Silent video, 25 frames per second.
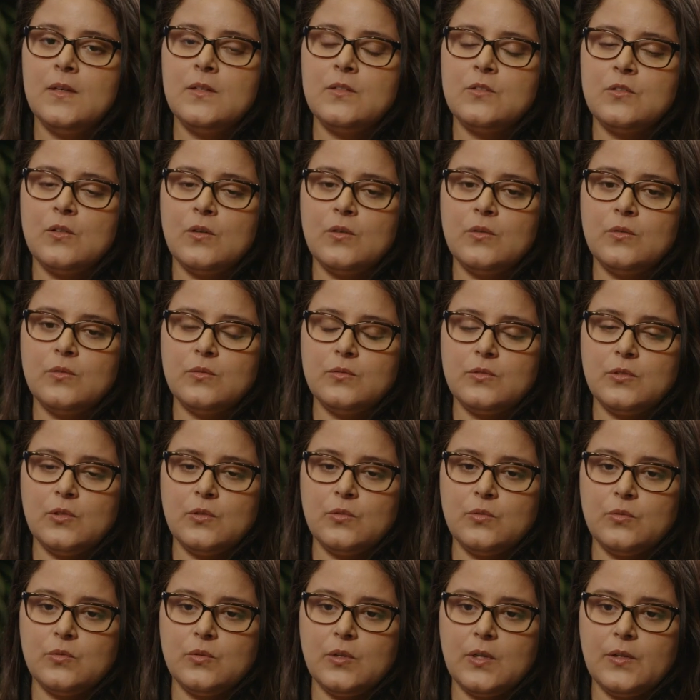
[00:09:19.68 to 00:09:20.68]
so
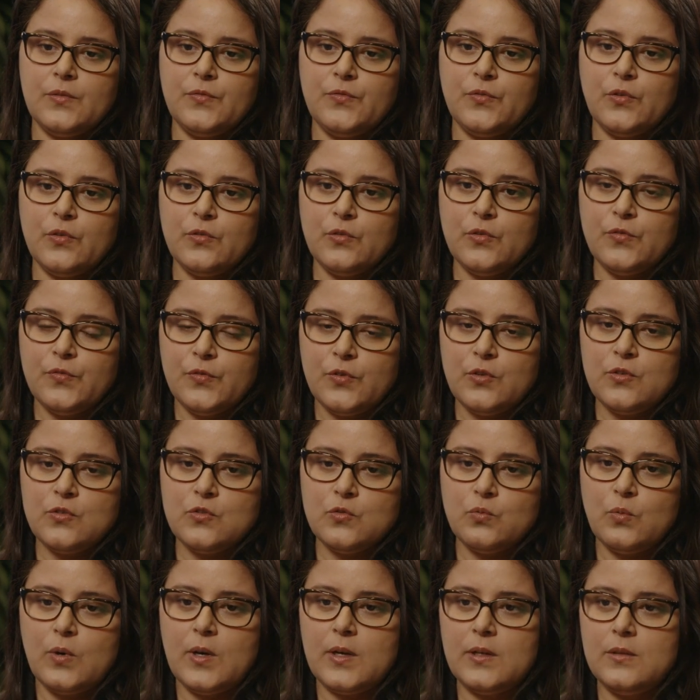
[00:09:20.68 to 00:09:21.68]
for the
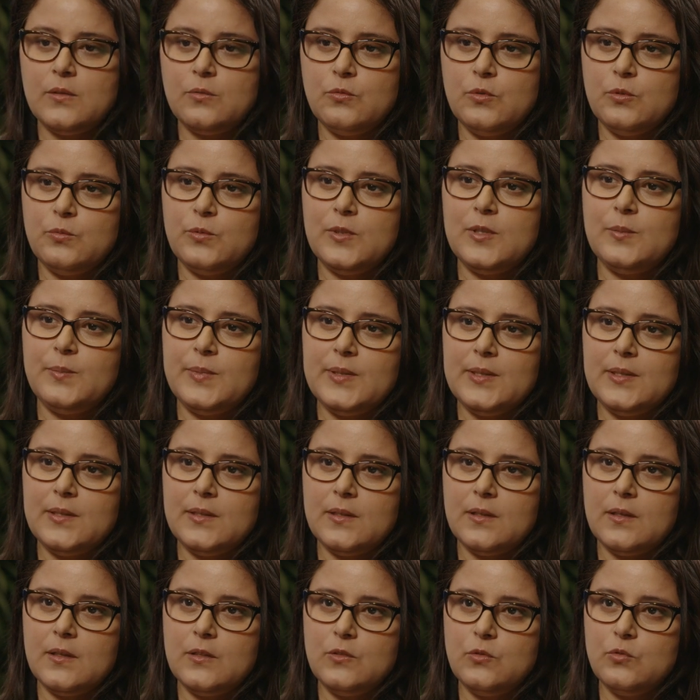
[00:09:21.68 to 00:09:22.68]
first one, we will
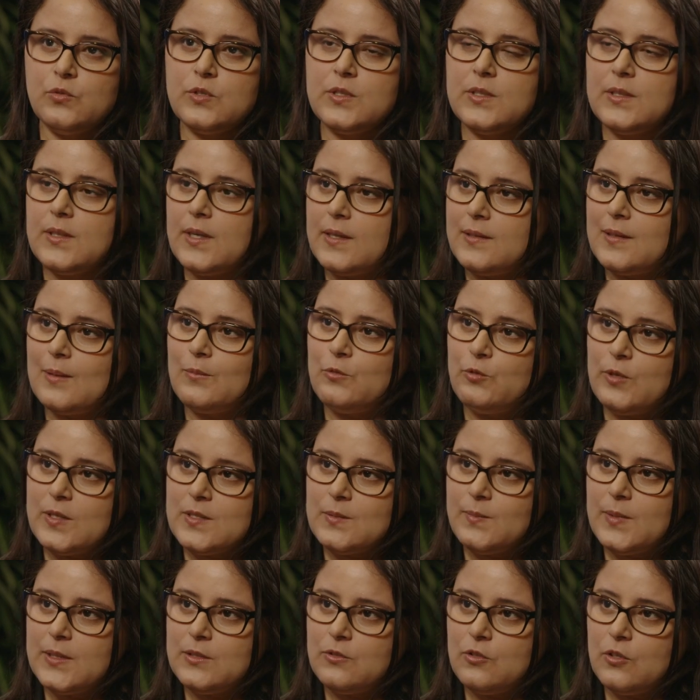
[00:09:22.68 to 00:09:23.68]
be using
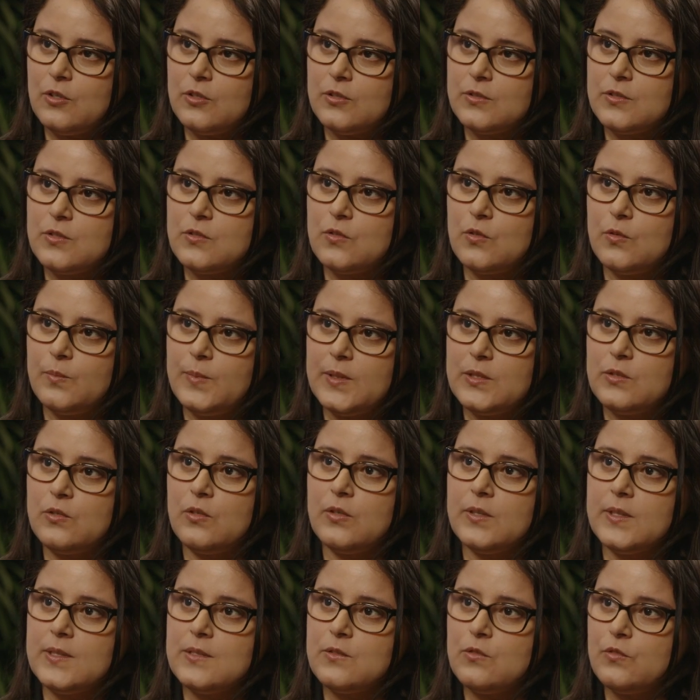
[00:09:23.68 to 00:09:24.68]
AWS Bedrock. So
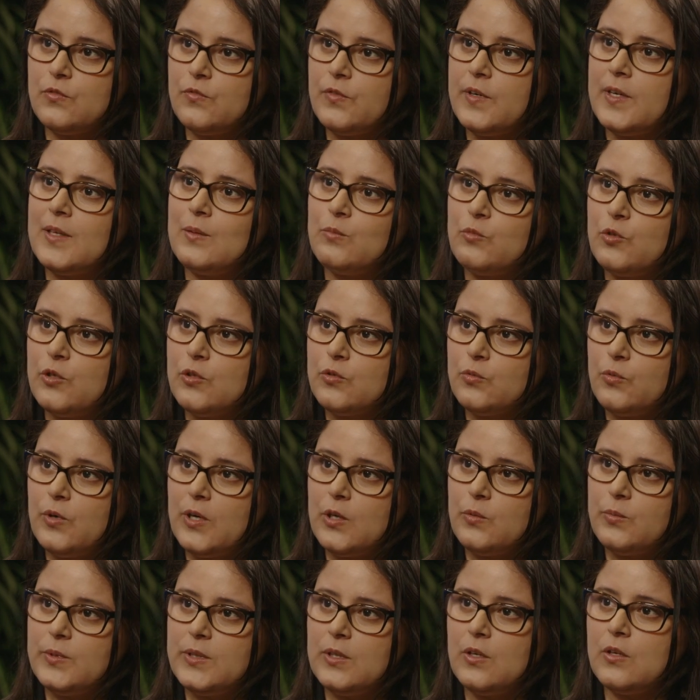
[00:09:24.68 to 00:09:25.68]
Bedrock is the framework
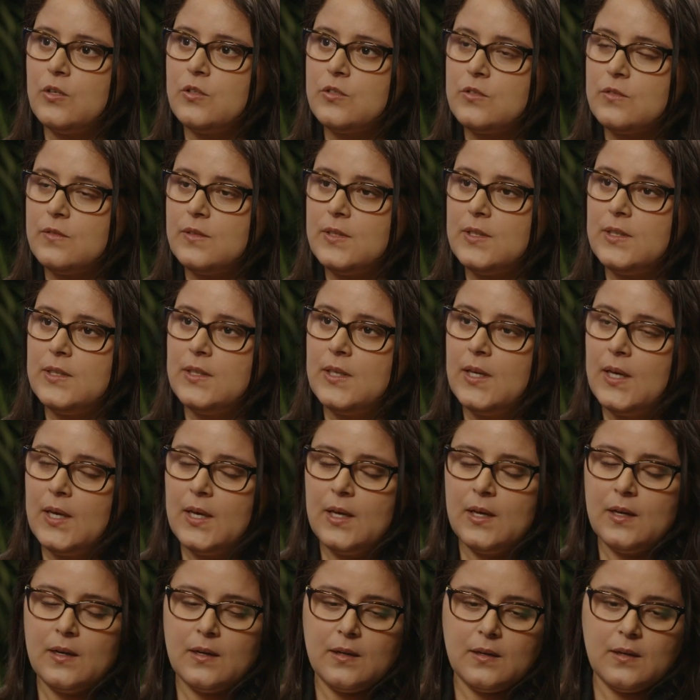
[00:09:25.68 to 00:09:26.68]
where we host the
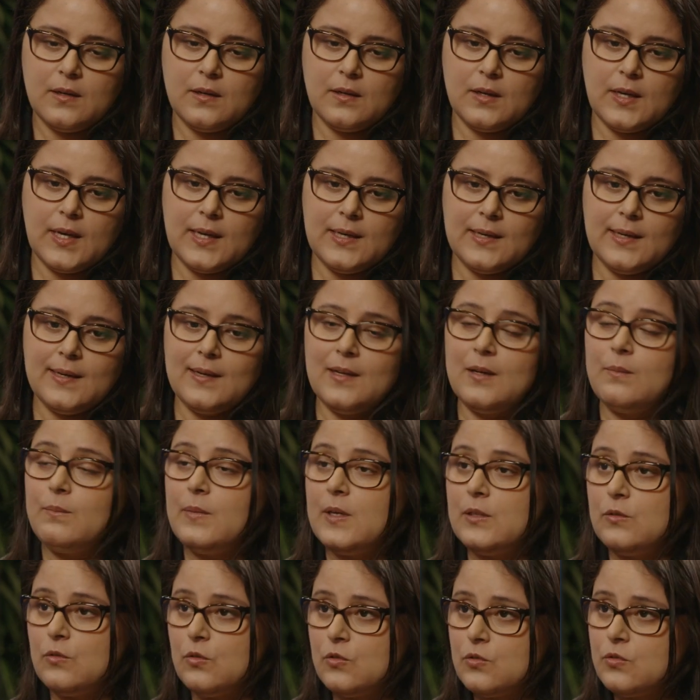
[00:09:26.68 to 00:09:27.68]

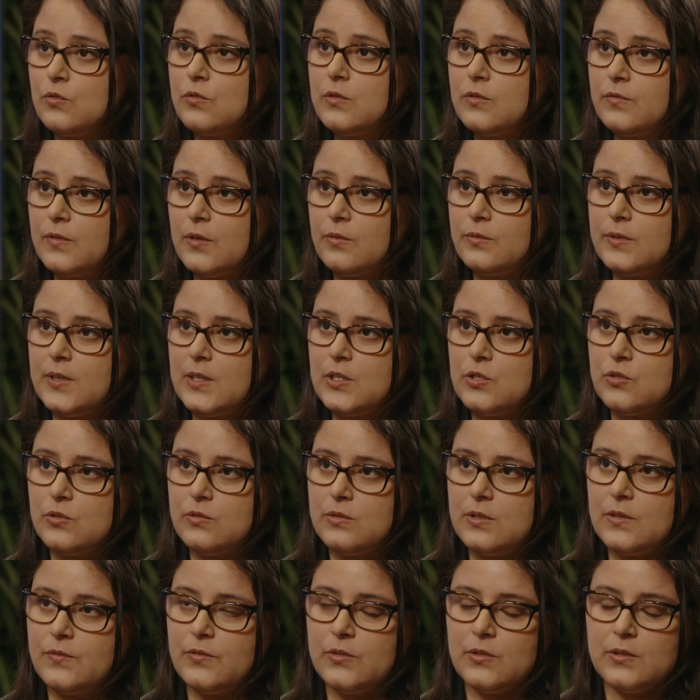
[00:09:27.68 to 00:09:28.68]
LLM and also the
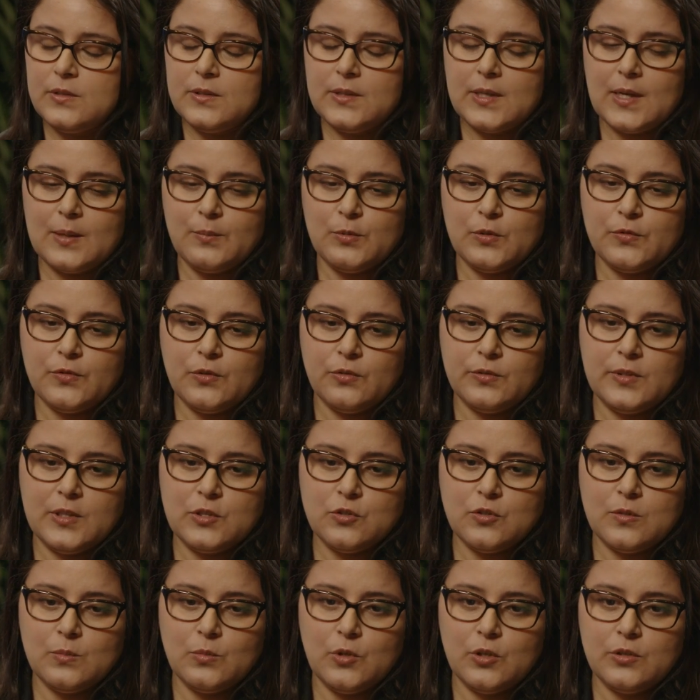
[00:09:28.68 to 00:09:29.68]
foundation, different type of
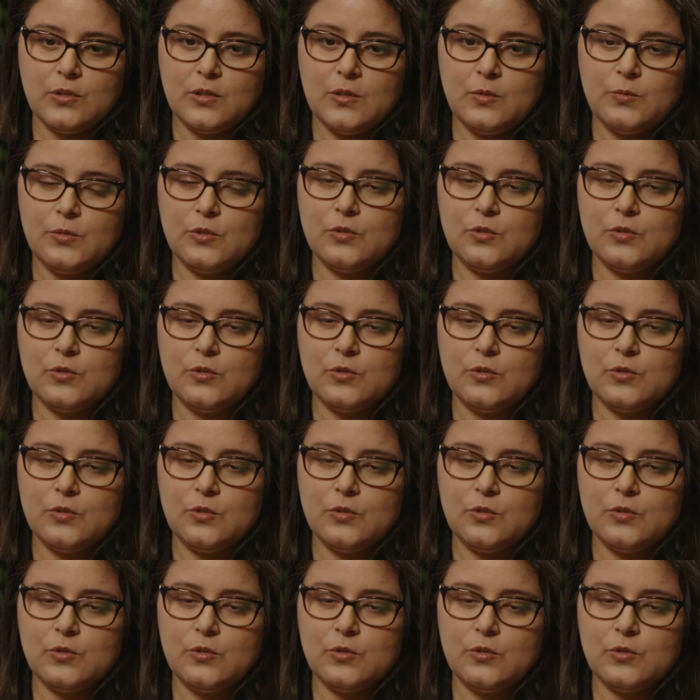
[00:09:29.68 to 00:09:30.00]
foundation model.